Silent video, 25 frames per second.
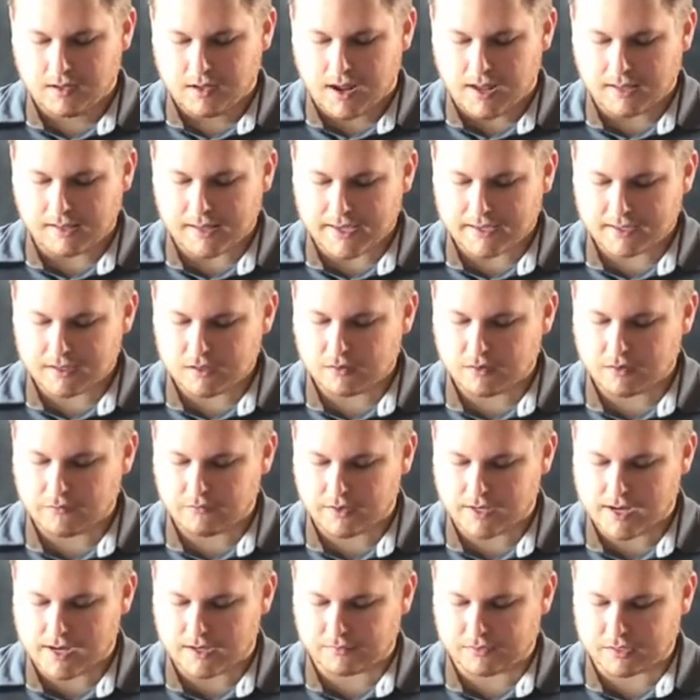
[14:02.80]
I like you
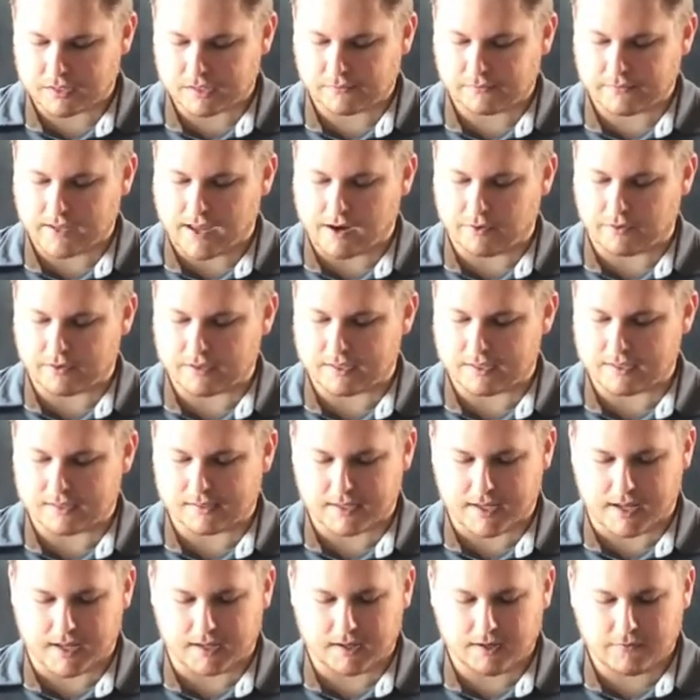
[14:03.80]
giving out these flowers, he
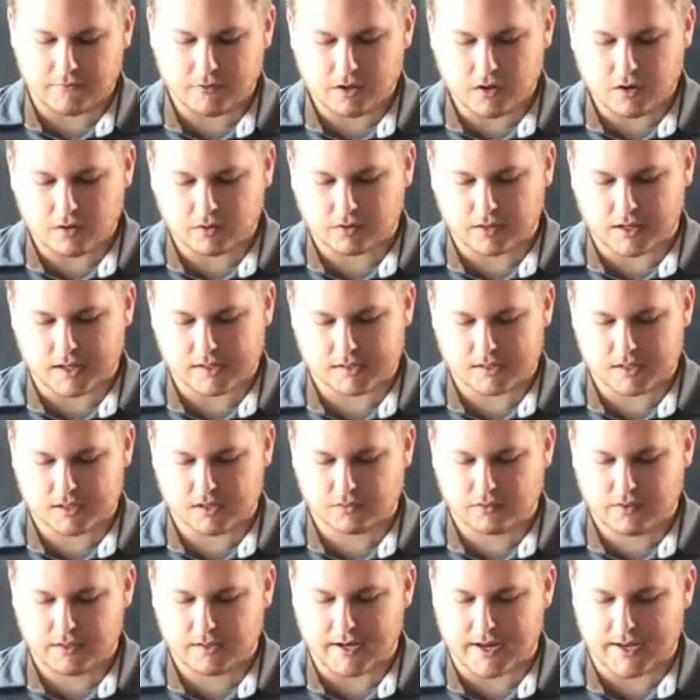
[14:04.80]
said. If you go across the
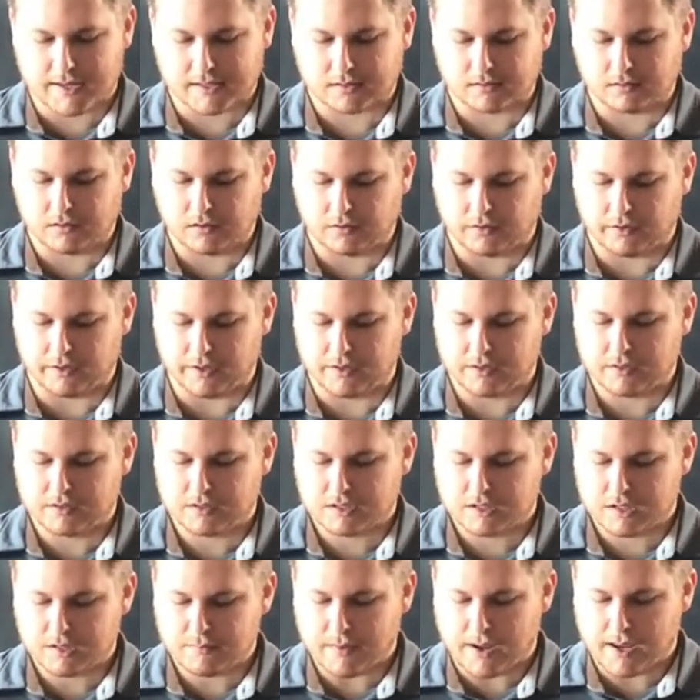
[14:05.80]
street and ask Lauren,
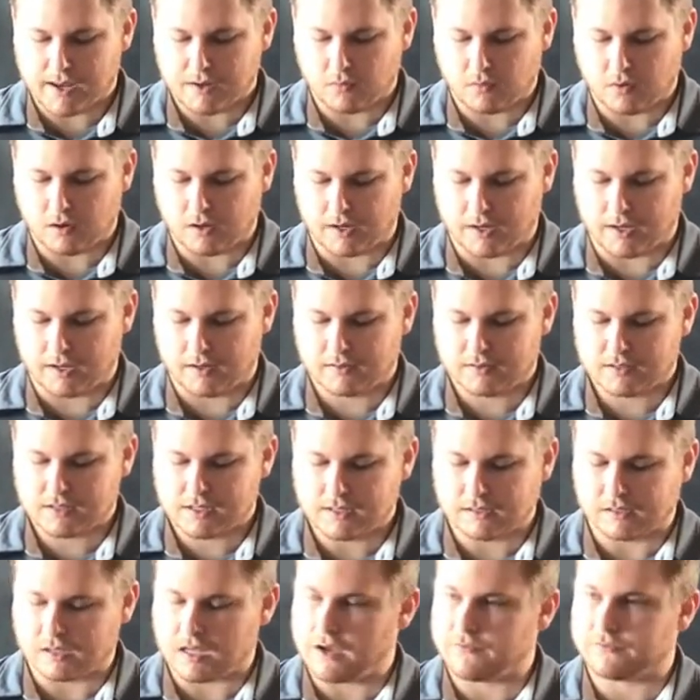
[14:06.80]
she might want it.
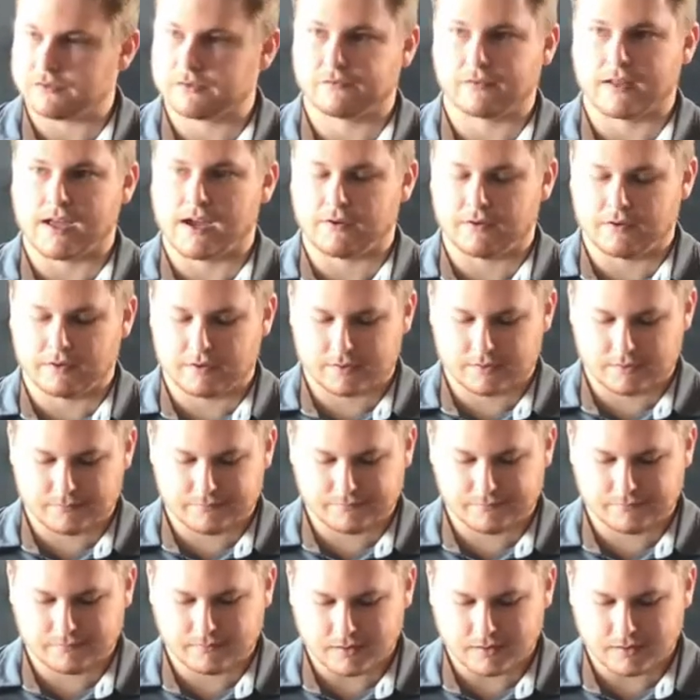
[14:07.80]
She loves flowers.